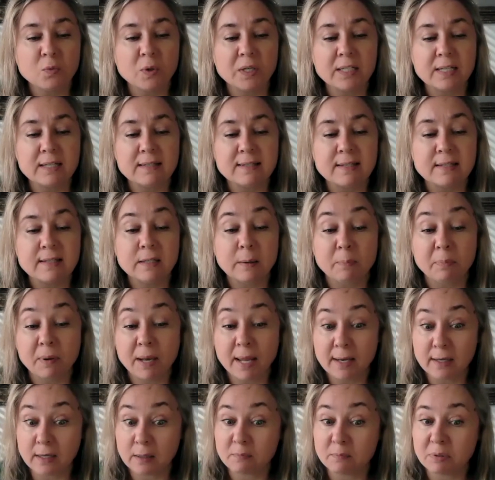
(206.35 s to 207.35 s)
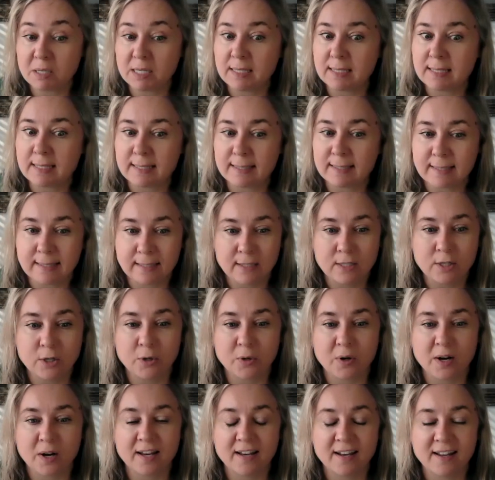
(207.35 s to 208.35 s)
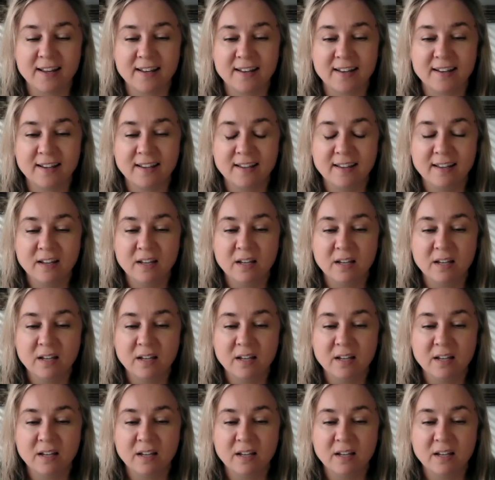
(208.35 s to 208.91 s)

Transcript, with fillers: when they see the planet being disintegrated?